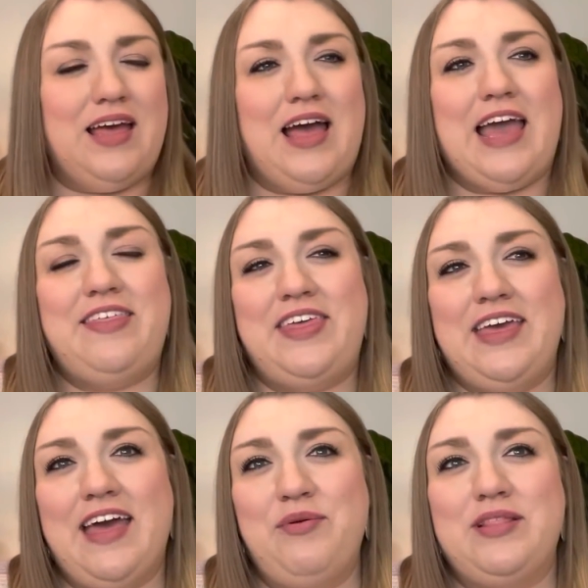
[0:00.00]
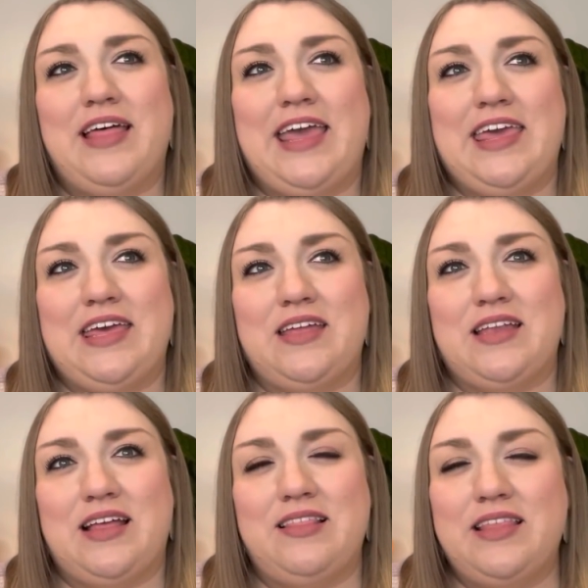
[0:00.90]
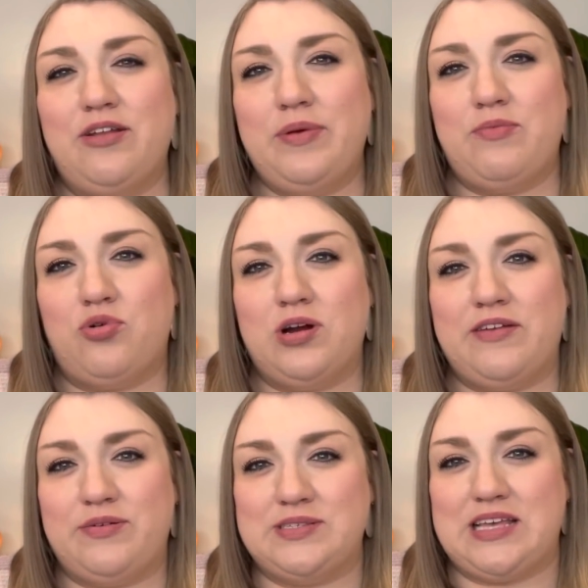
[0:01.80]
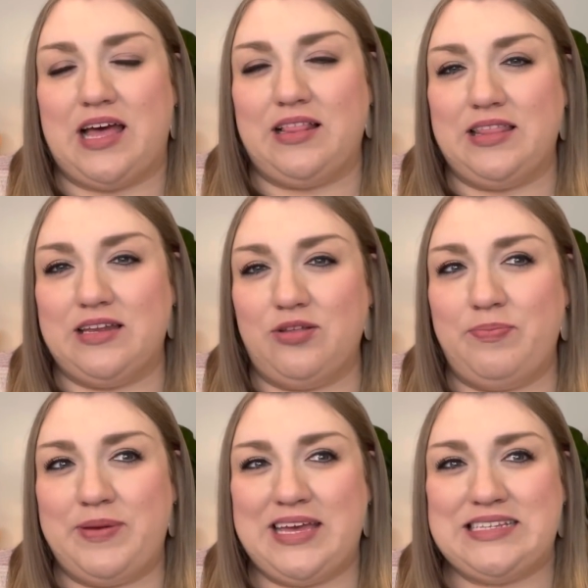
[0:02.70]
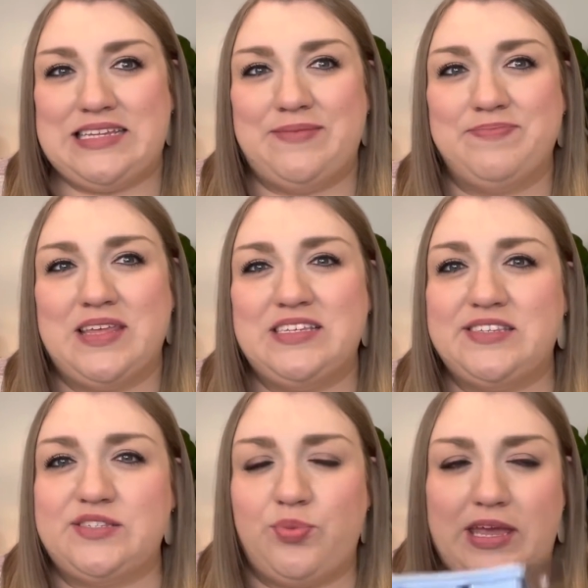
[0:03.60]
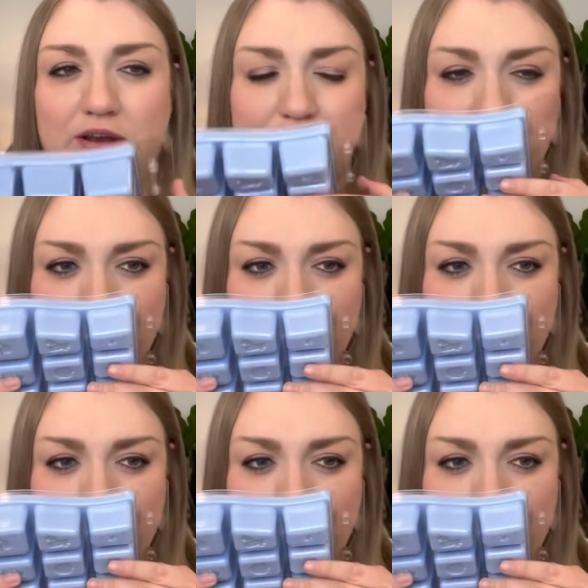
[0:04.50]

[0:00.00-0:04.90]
I think I would like it a little bit more if it was a little bit sweeter,